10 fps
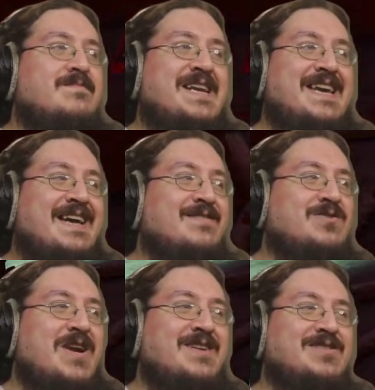yeah,
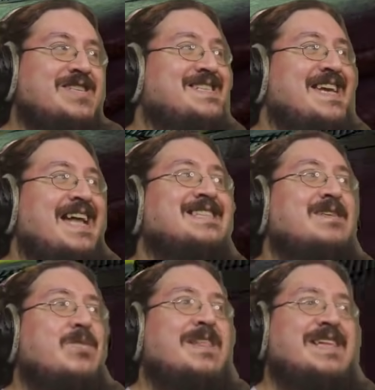trying to just
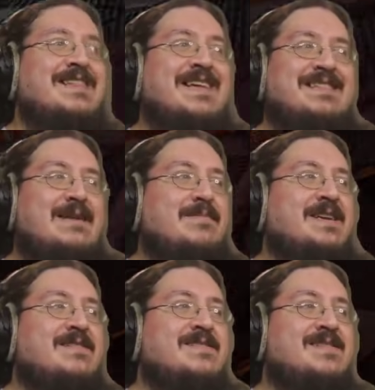get within that 10
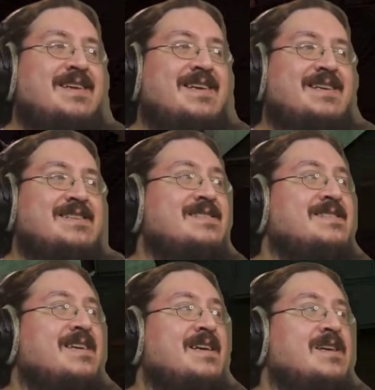meters
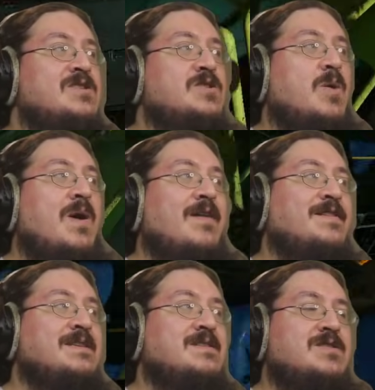is so
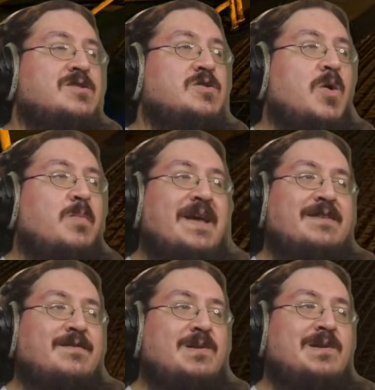often so
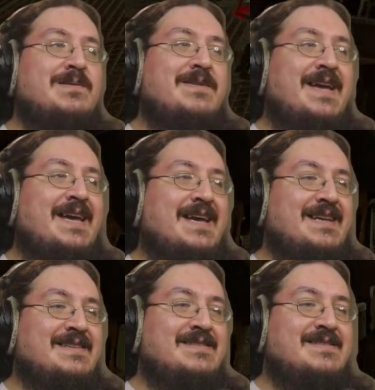painful,
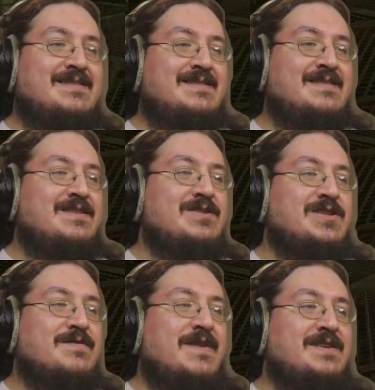and you
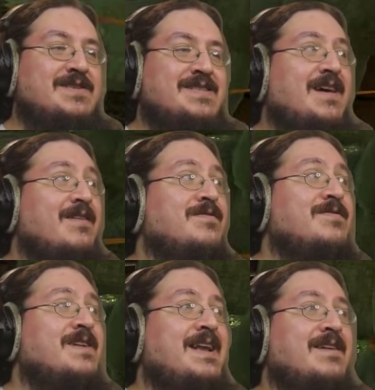just find
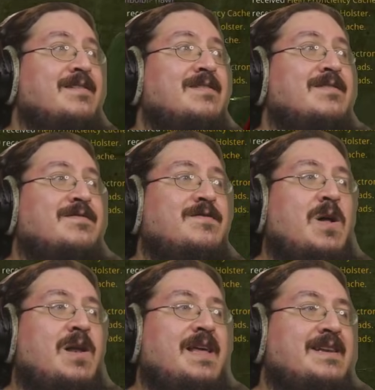yourself kind of
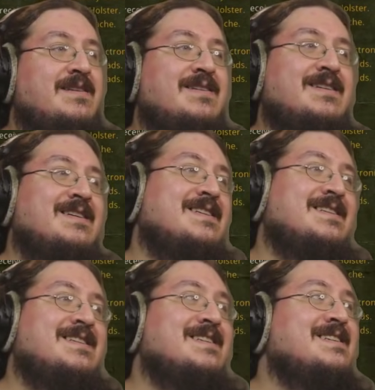fallen
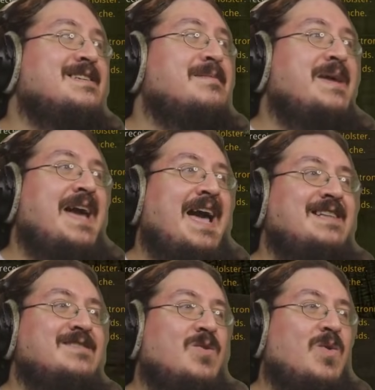
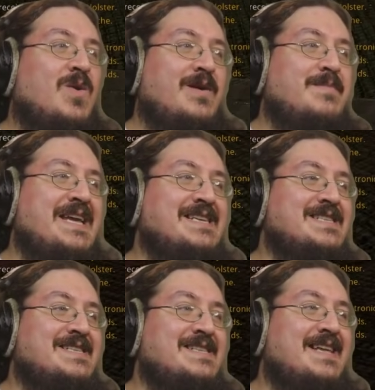behind or being
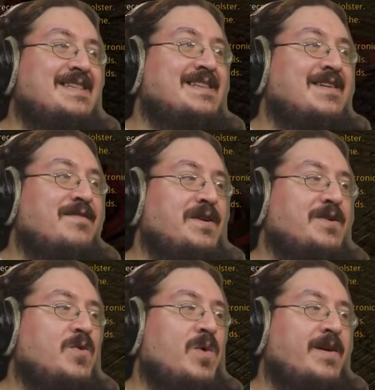just in the
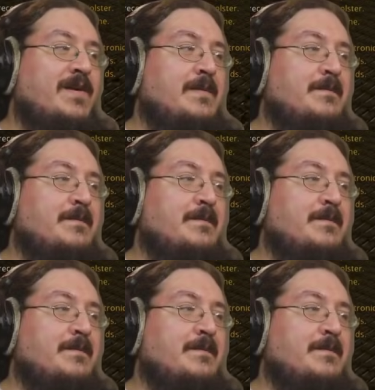different corner.